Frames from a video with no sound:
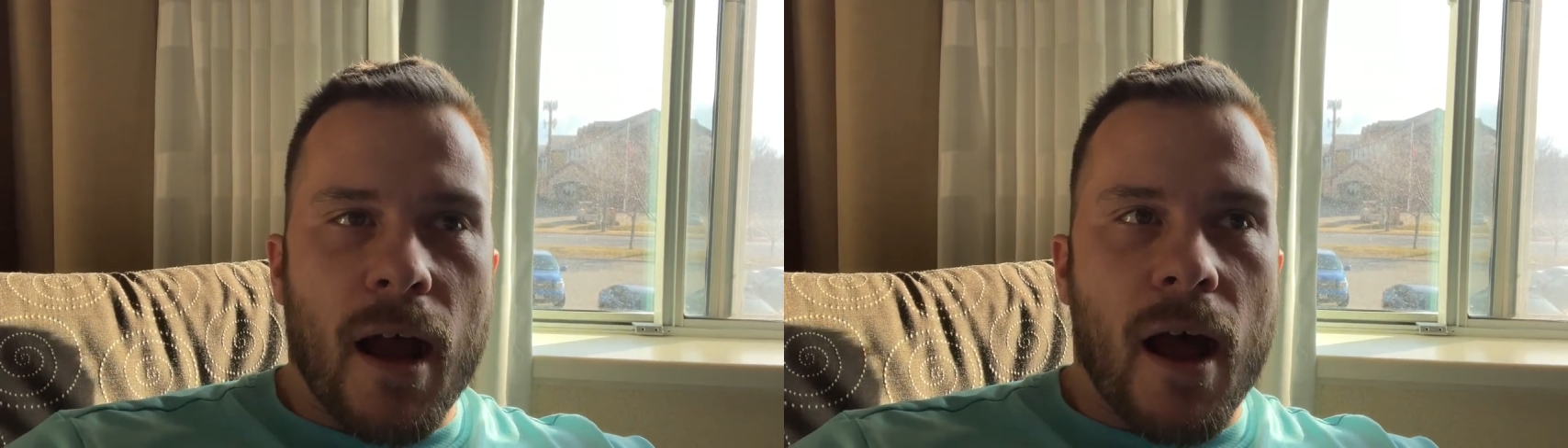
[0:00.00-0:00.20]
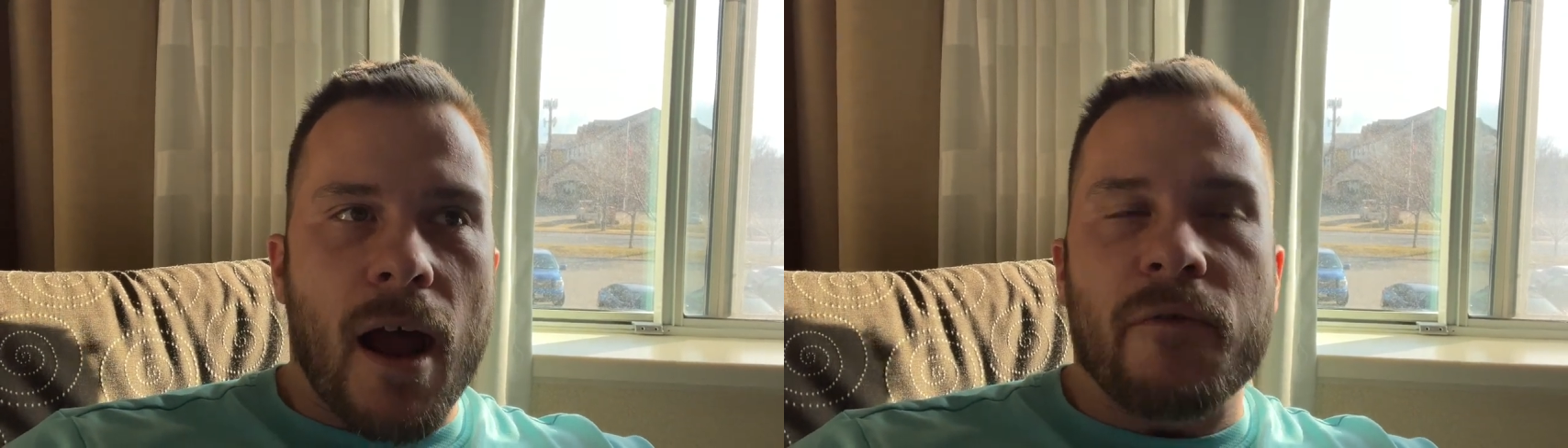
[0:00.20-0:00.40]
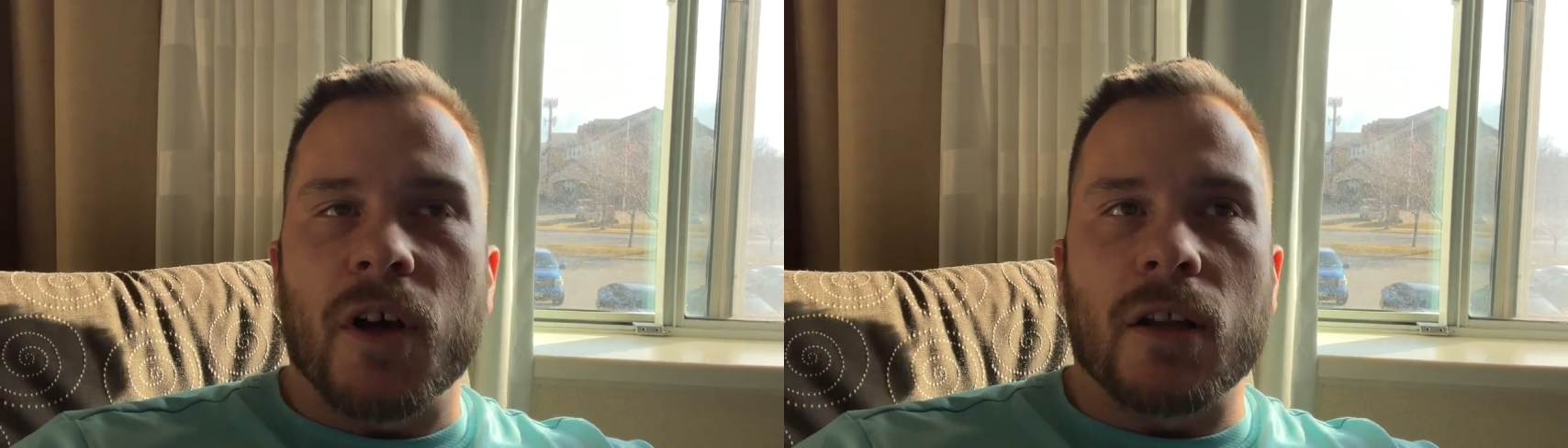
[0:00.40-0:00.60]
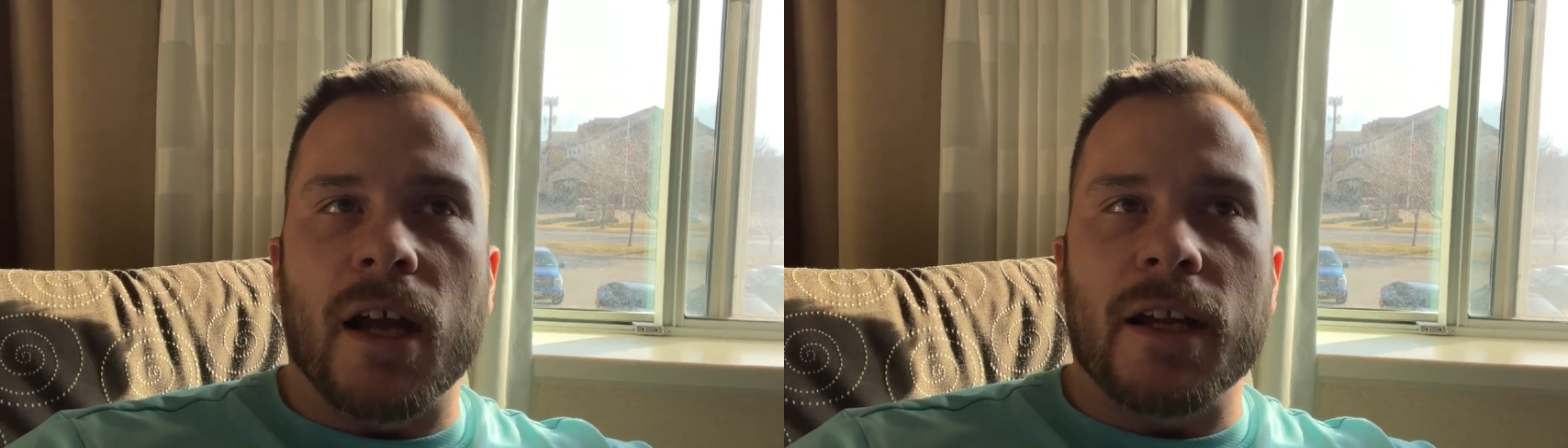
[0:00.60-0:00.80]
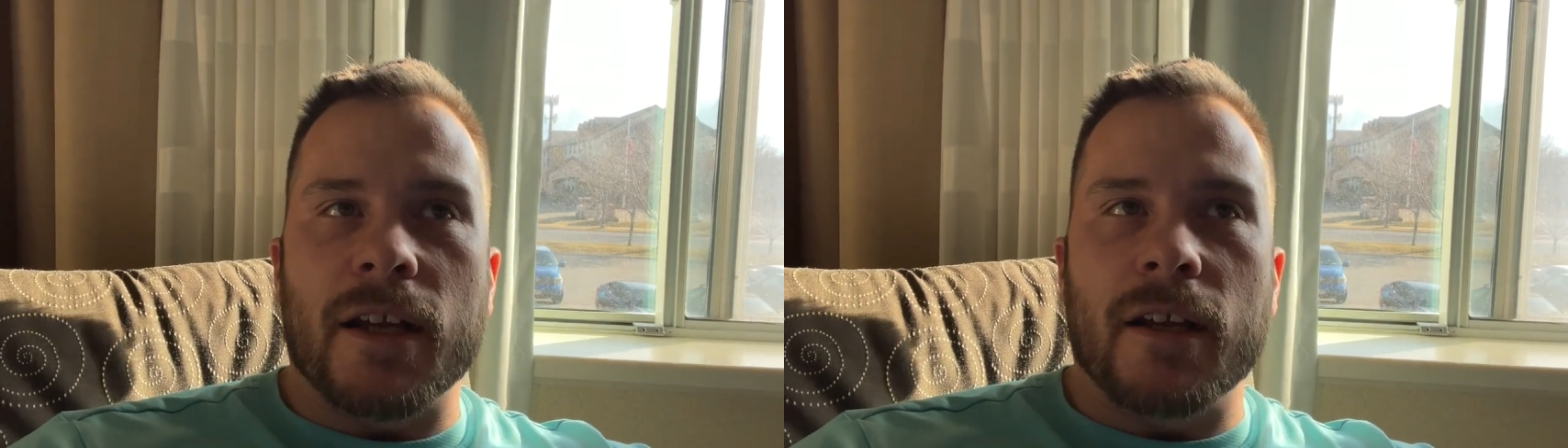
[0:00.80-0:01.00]
I felt
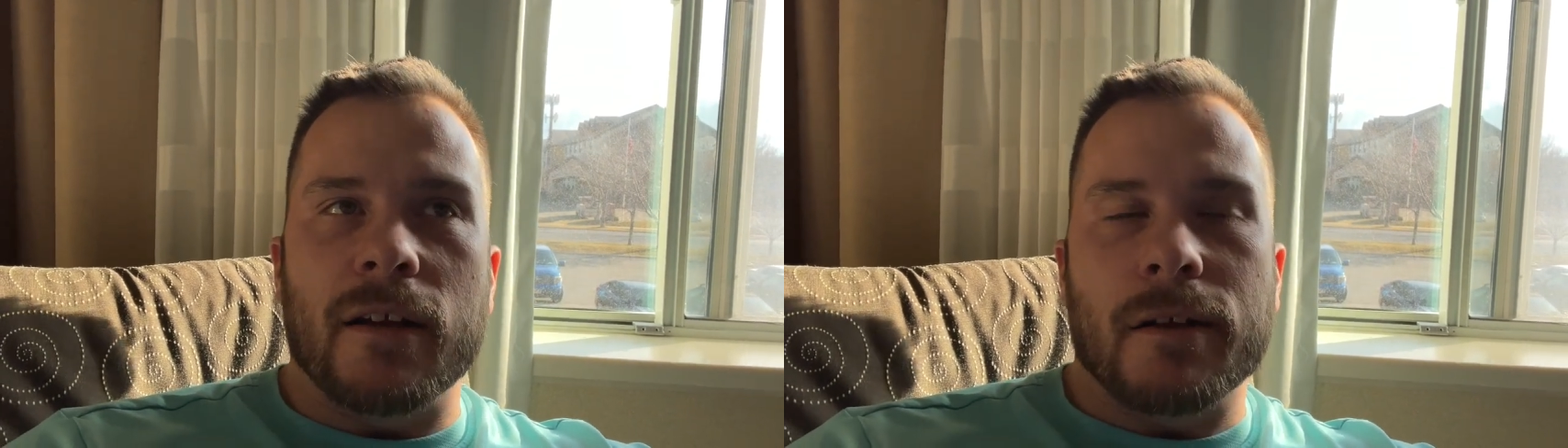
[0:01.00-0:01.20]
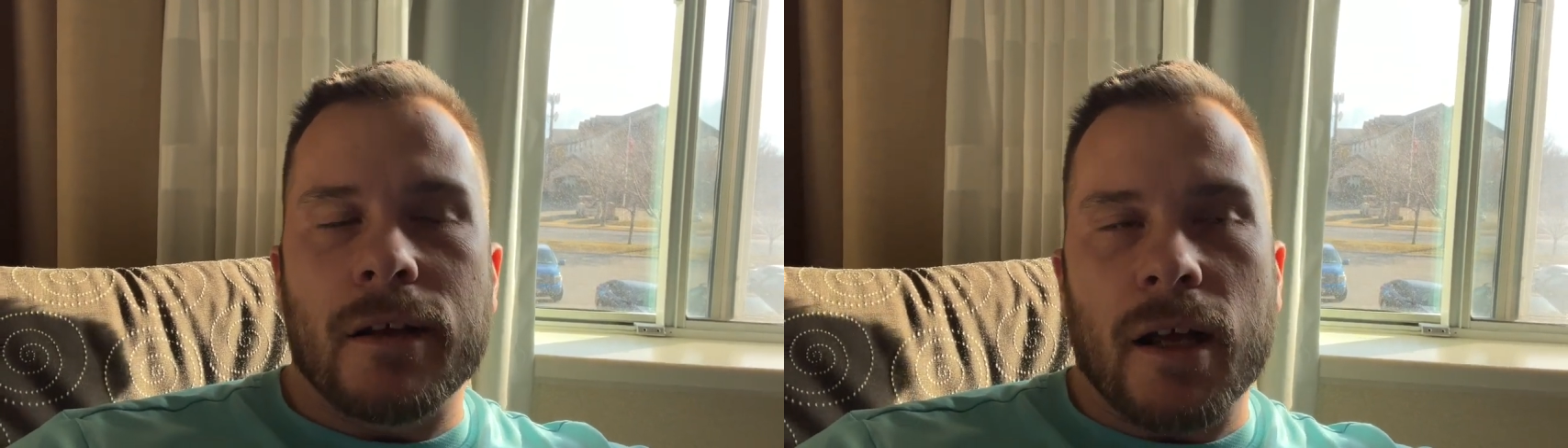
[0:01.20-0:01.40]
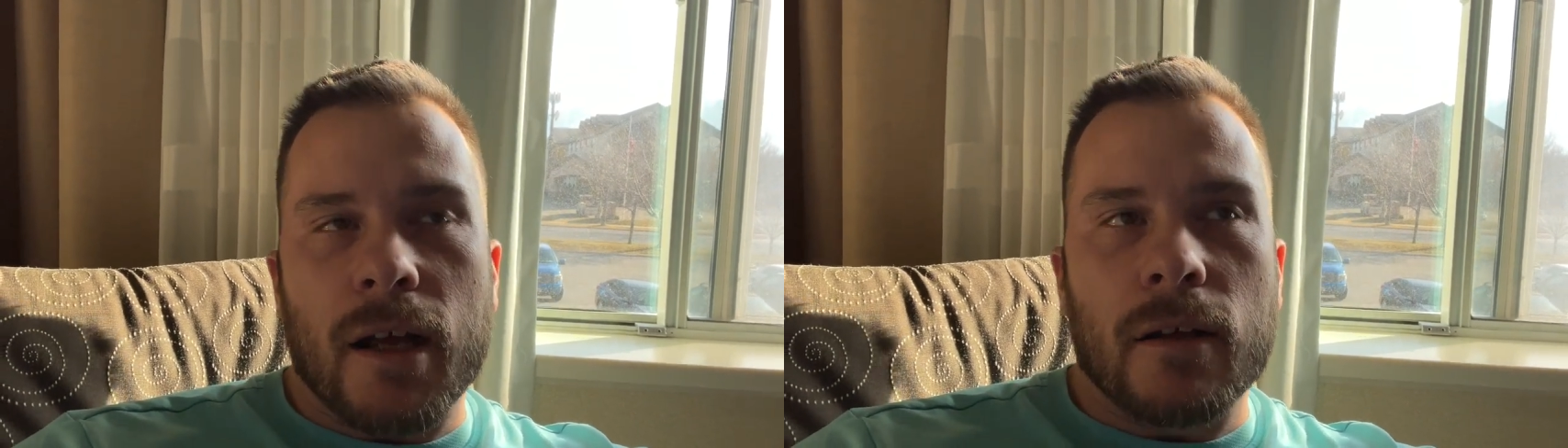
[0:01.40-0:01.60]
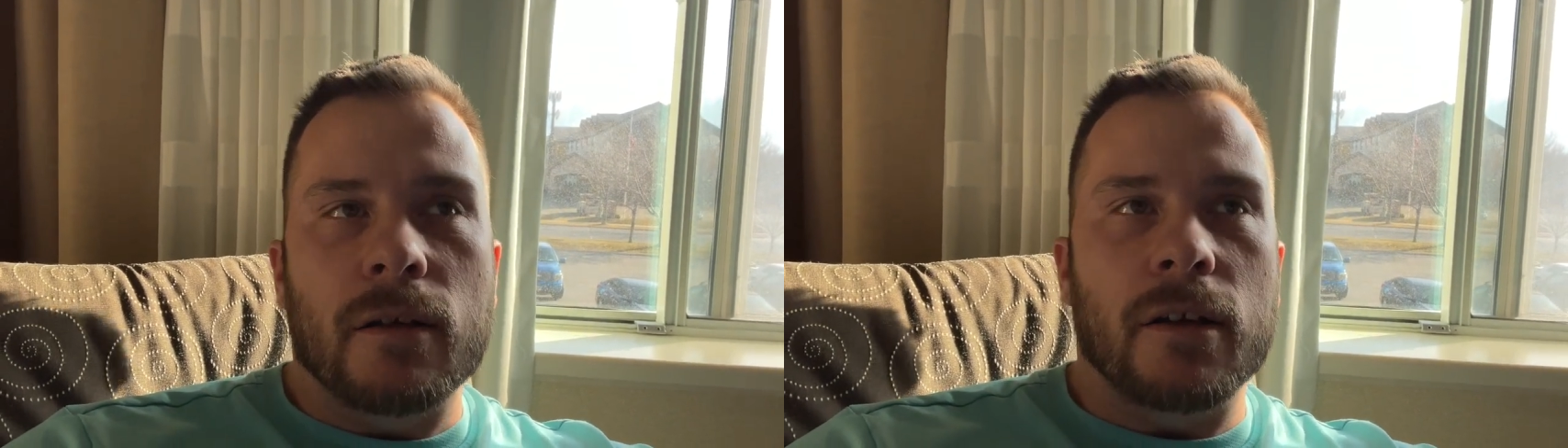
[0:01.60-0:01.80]
like yeah,